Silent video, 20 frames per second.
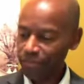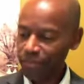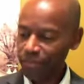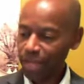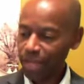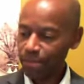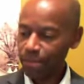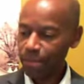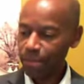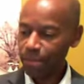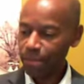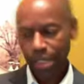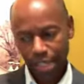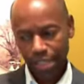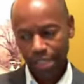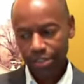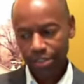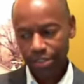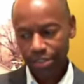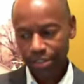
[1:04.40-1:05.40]
with him.
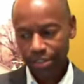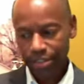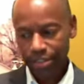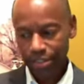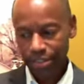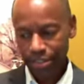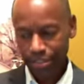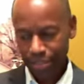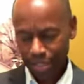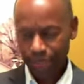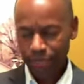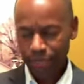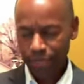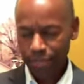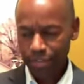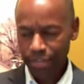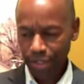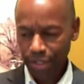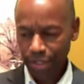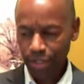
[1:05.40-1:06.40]
Can you just give
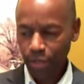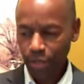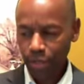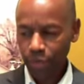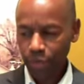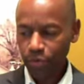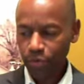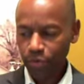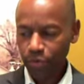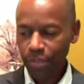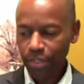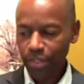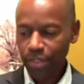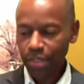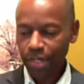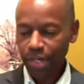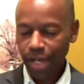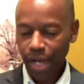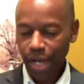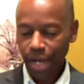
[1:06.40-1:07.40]
us a little,
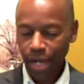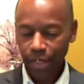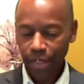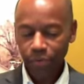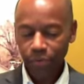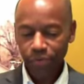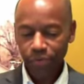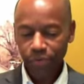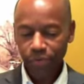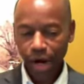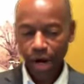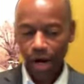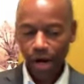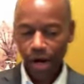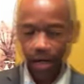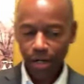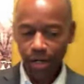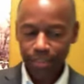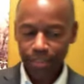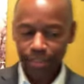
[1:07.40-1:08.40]
a little,
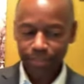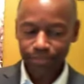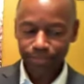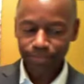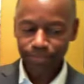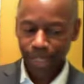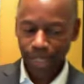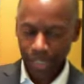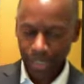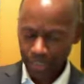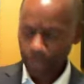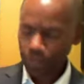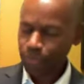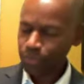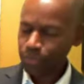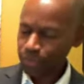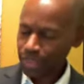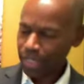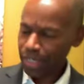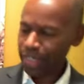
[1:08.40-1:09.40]
uh, a
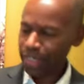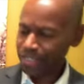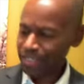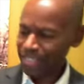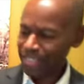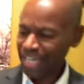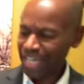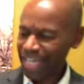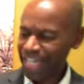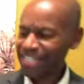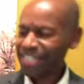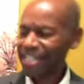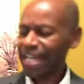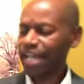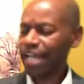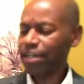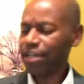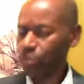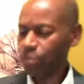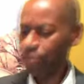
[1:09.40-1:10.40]
little
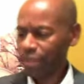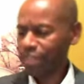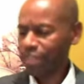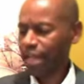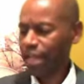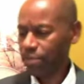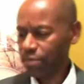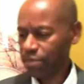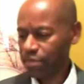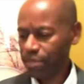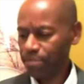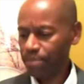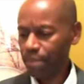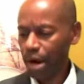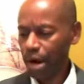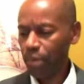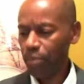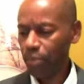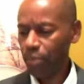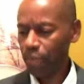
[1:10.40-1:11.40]
insight of what that was
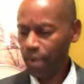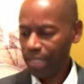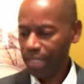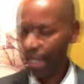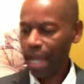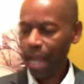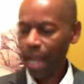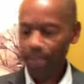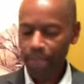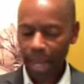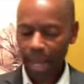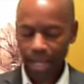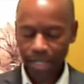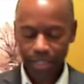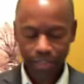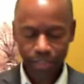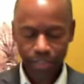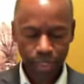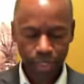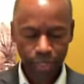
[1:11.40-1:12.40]
about when he got
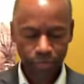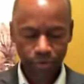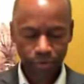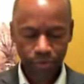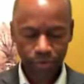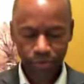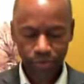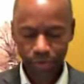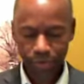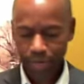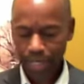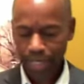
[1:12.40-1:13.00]
back in touch with?